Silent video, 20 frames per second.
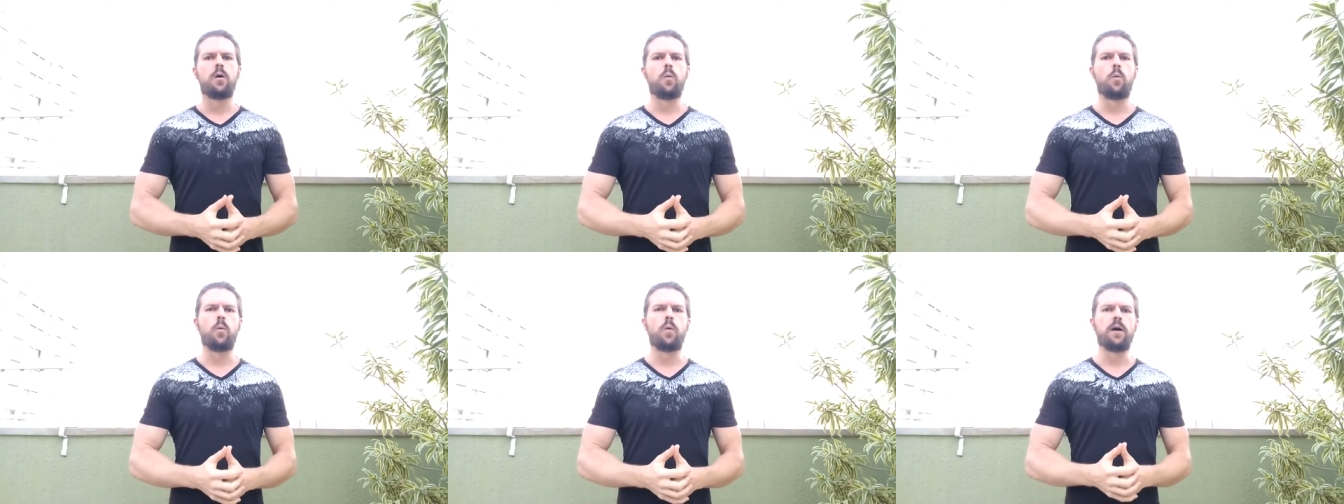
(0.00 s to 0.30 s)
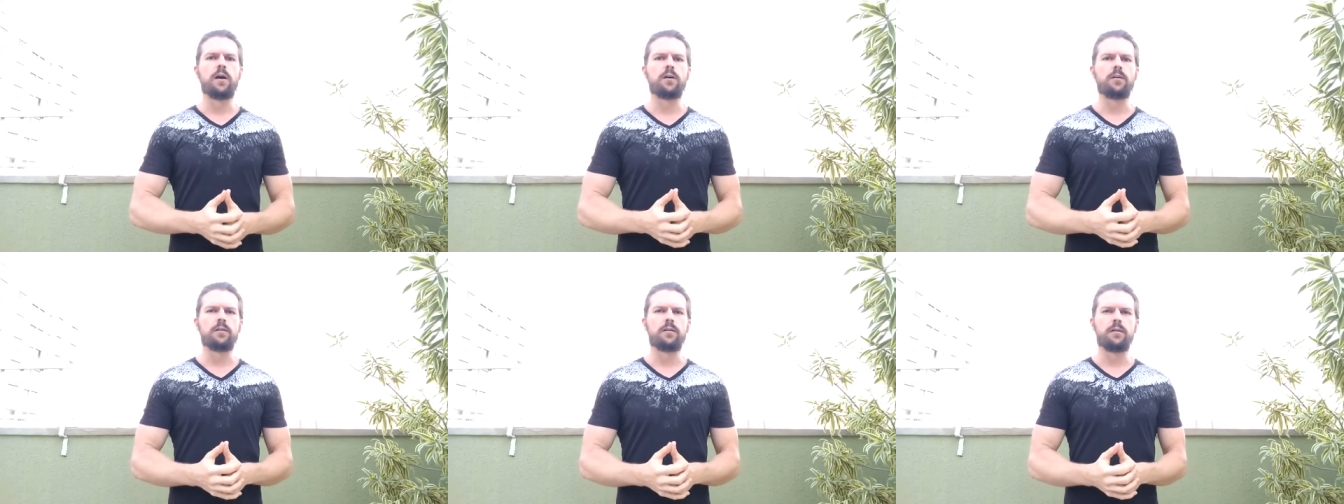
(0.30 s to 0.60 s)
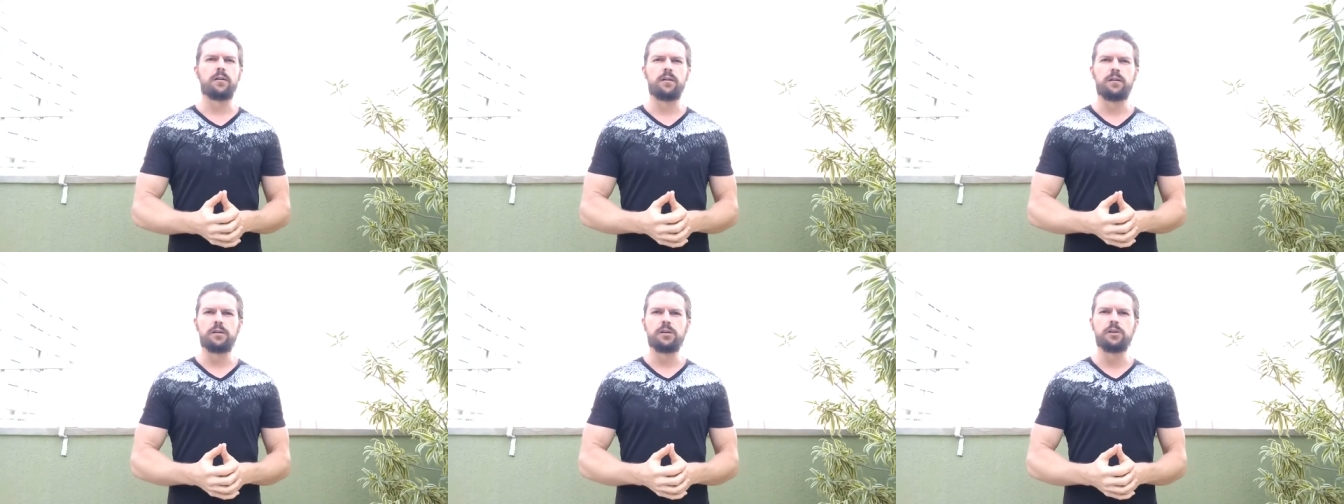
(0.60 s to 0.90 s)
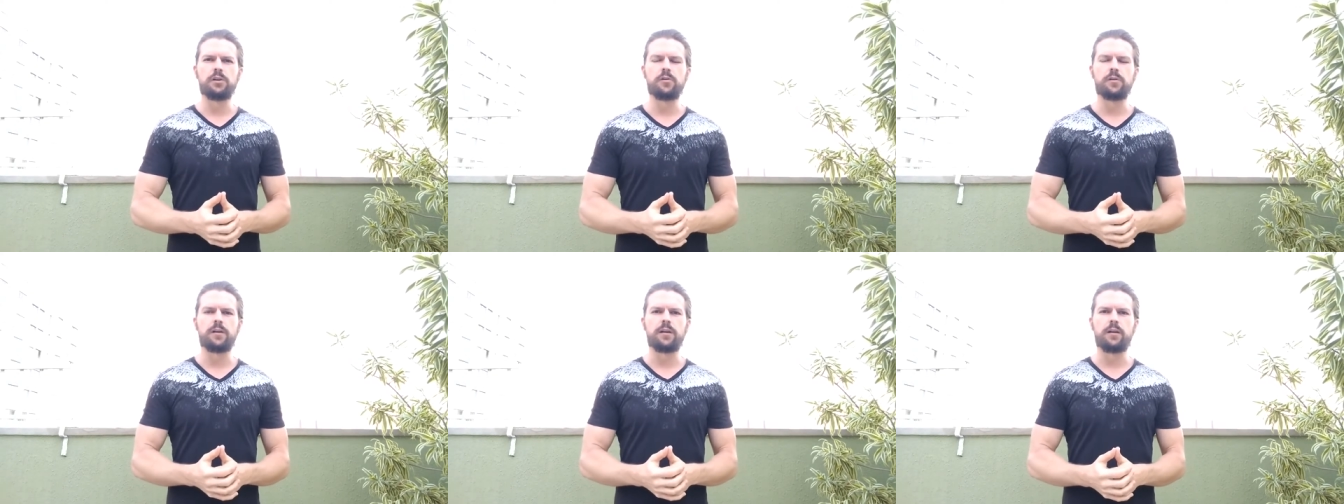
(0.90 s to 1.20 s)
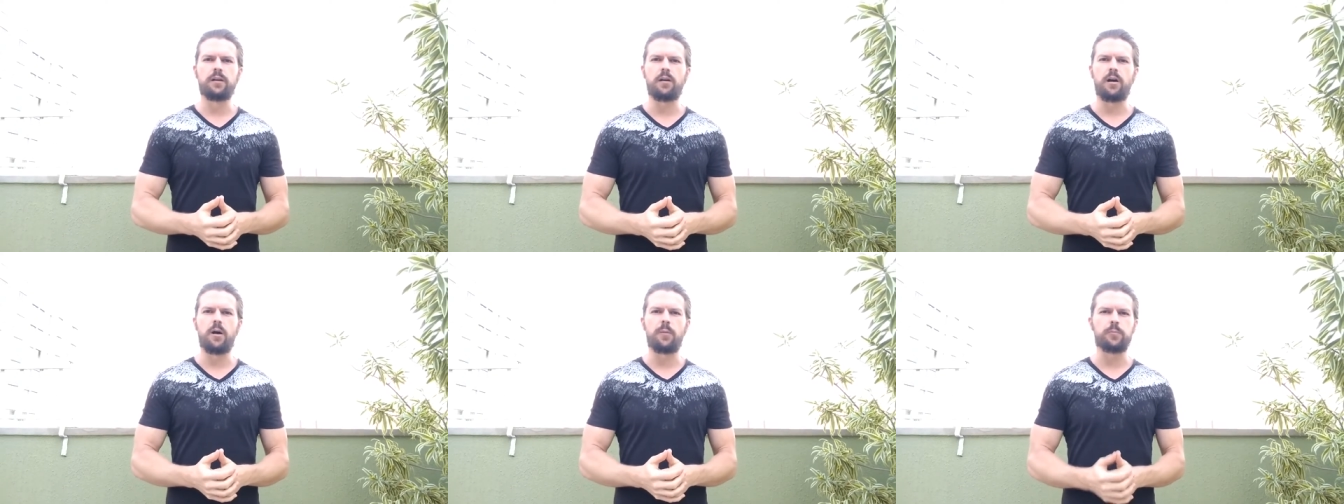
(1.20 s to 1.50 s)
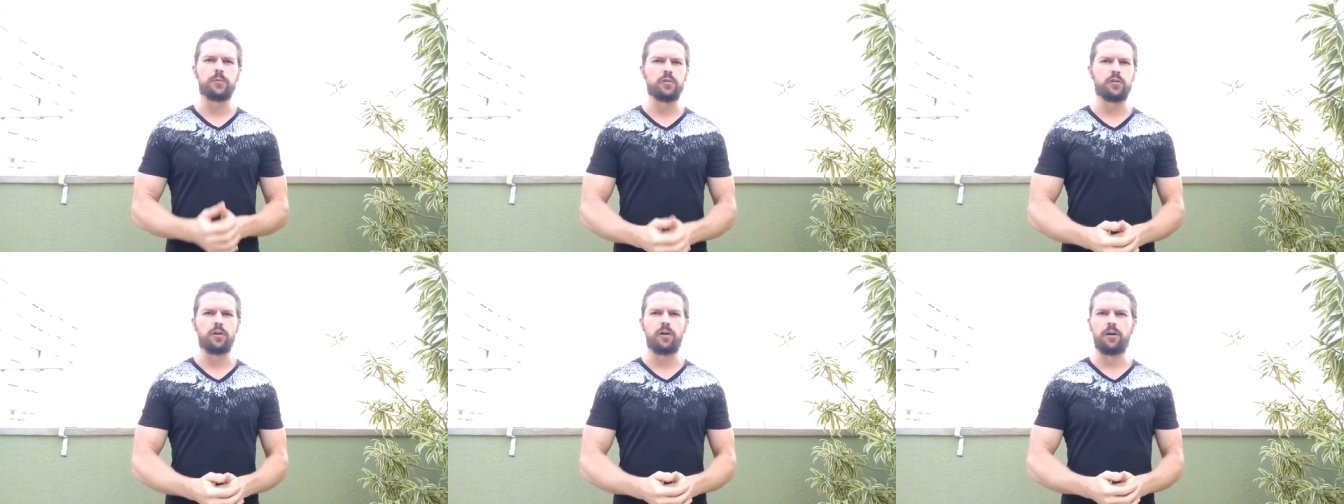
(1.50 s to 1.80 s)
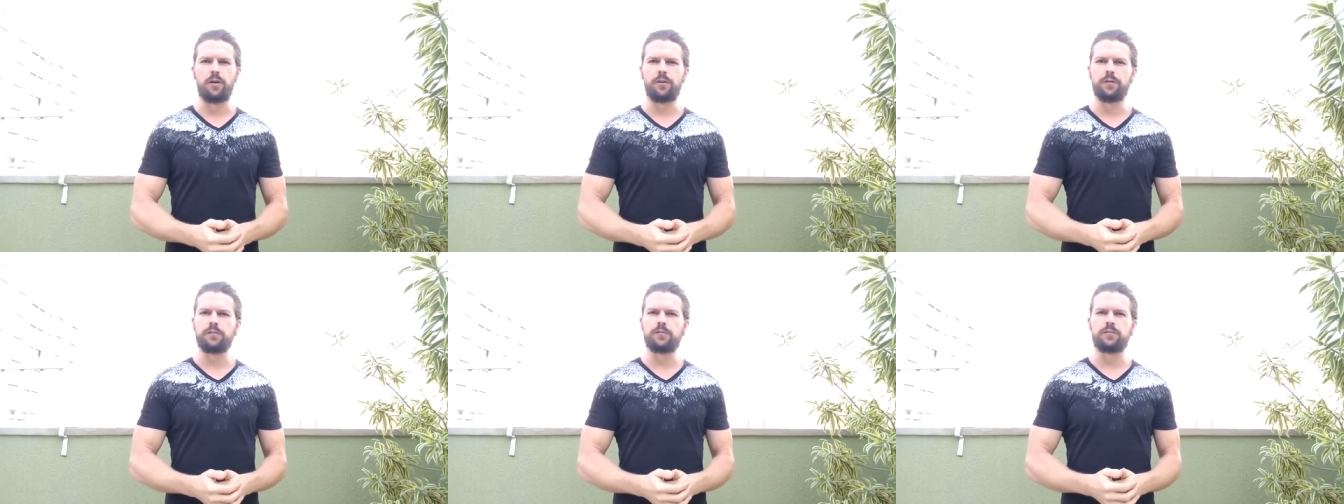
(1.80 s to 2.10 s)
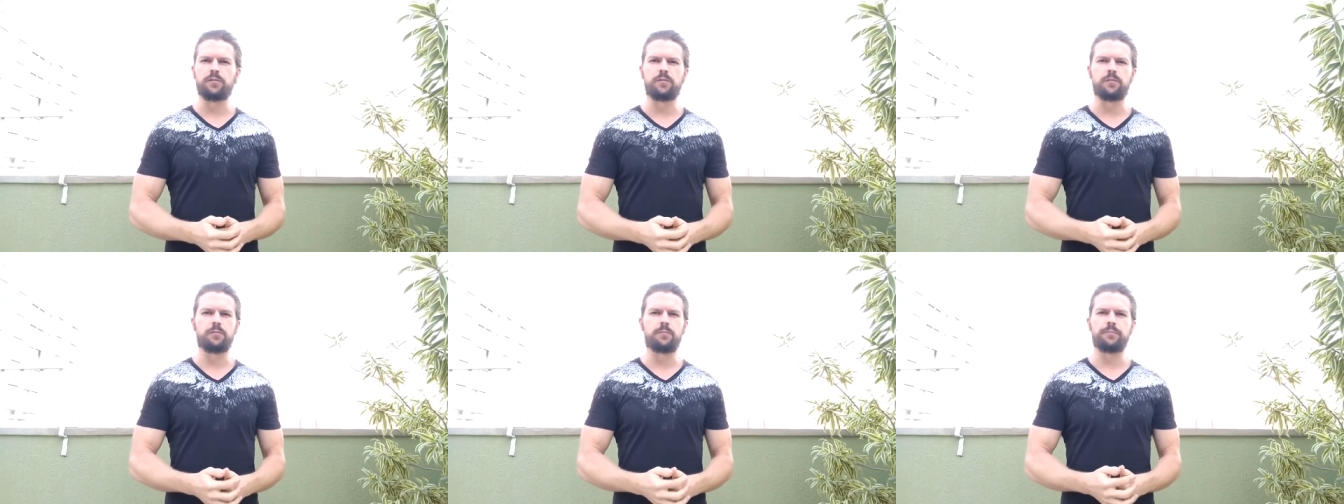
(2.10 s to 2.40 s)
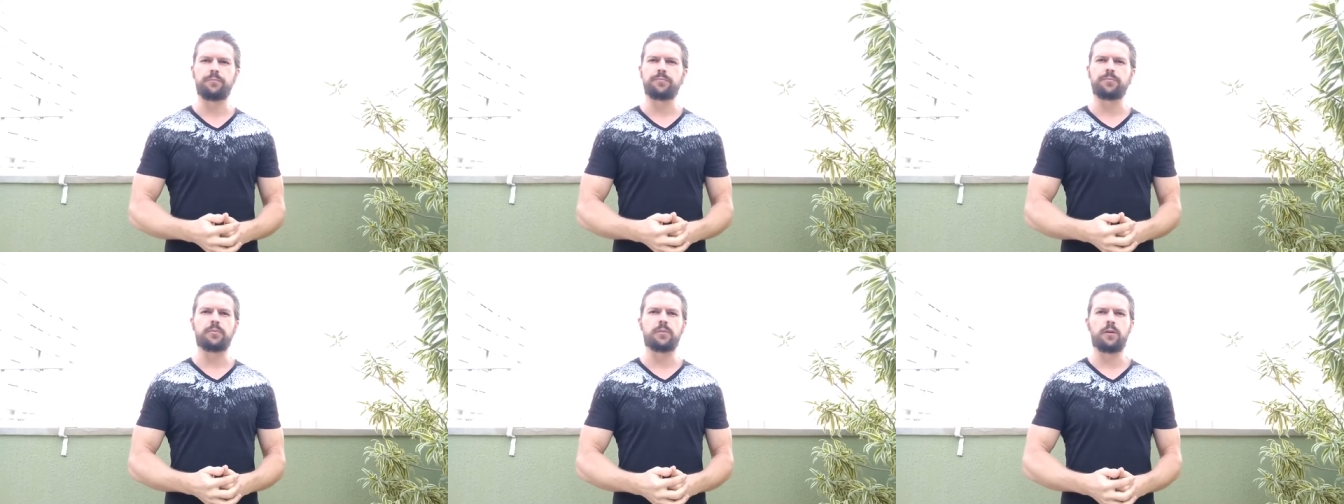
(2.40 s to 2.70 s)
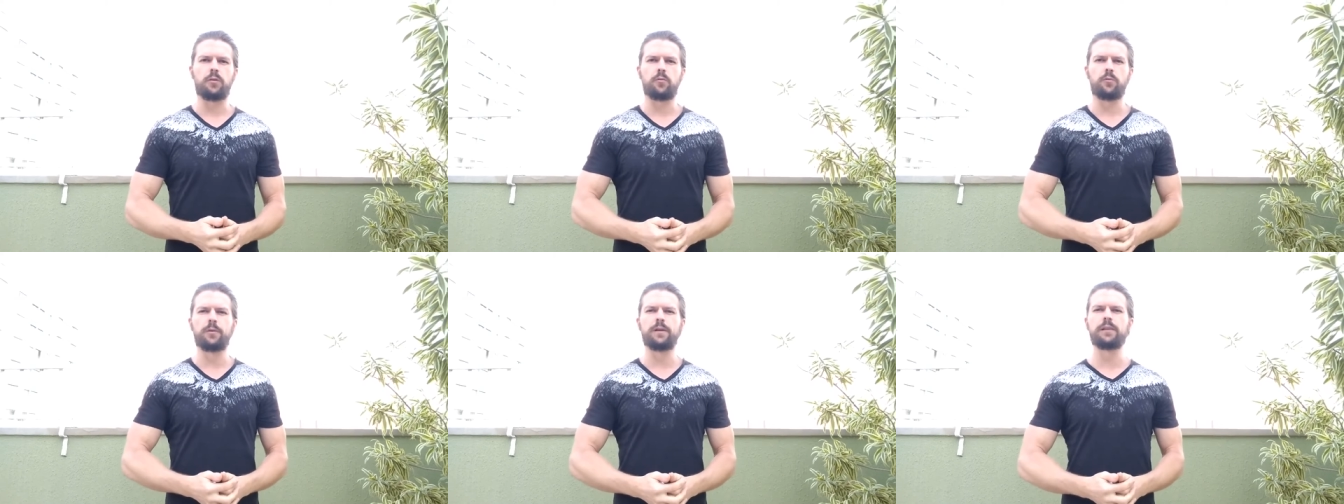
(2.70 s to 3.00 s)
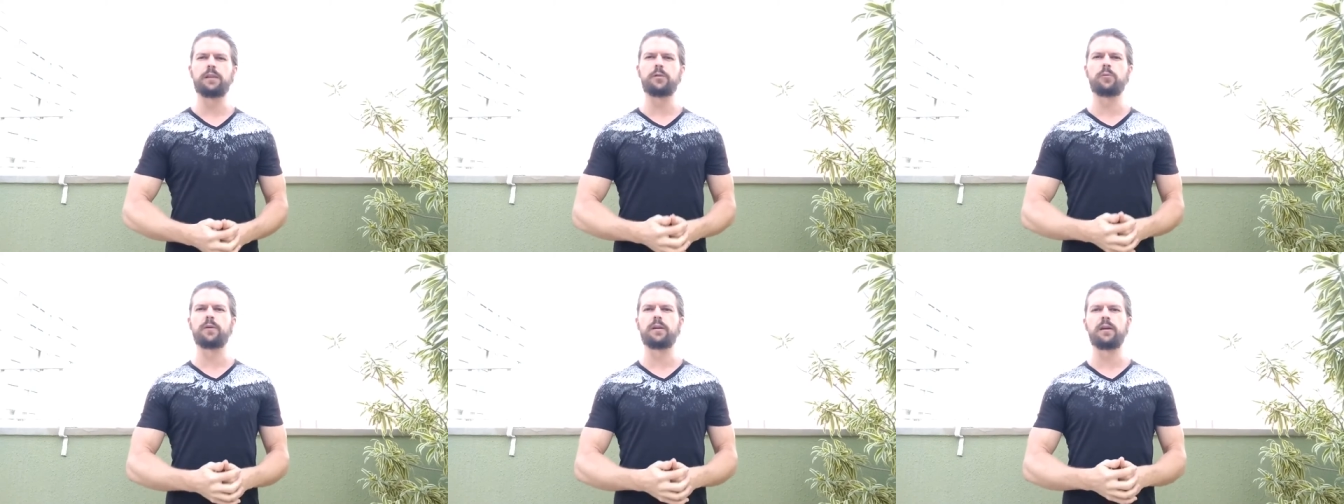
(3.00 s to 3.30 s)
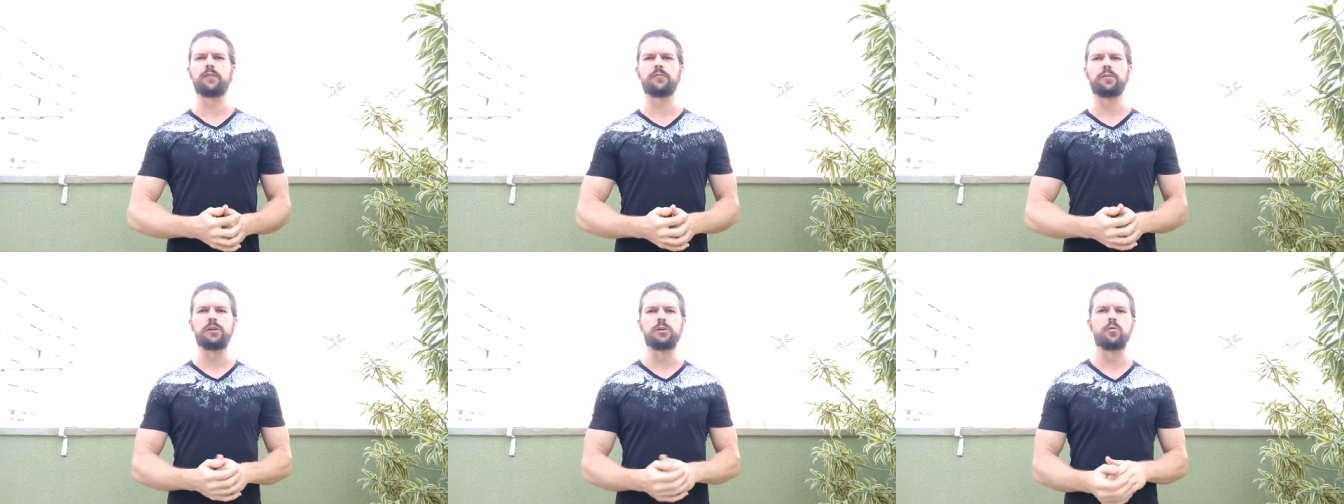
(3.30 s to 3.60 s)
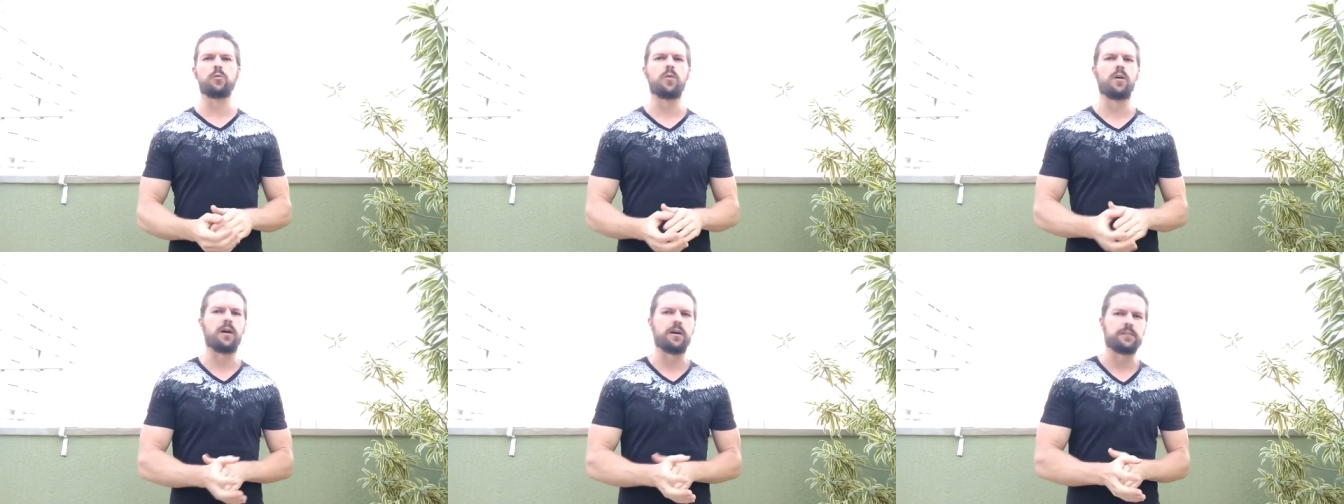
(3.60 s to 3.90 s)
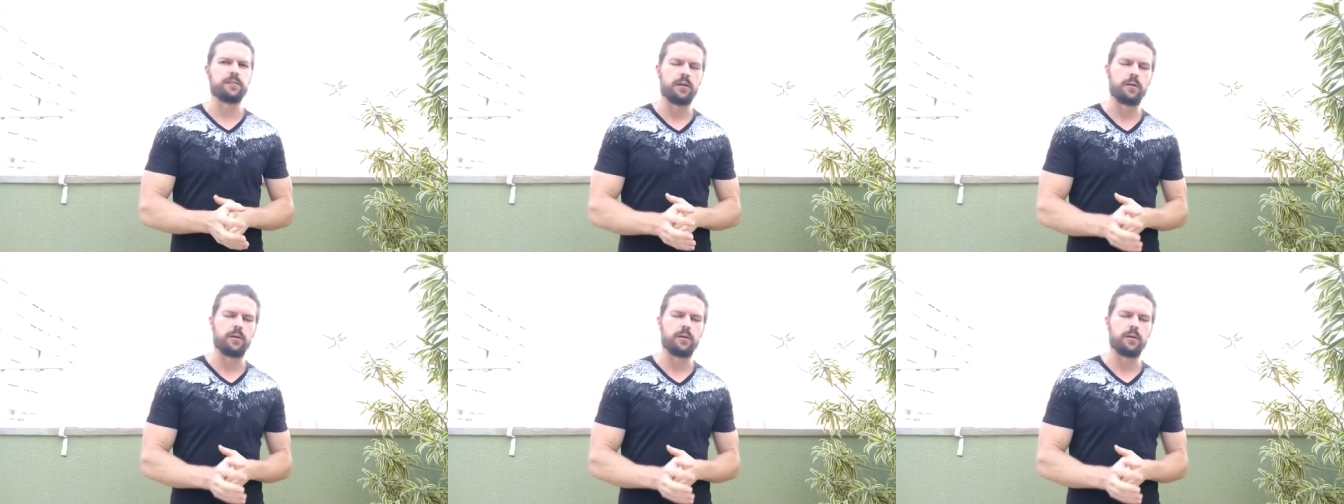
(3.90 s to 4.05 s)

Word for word: Well, you can upcharge really whatever you want.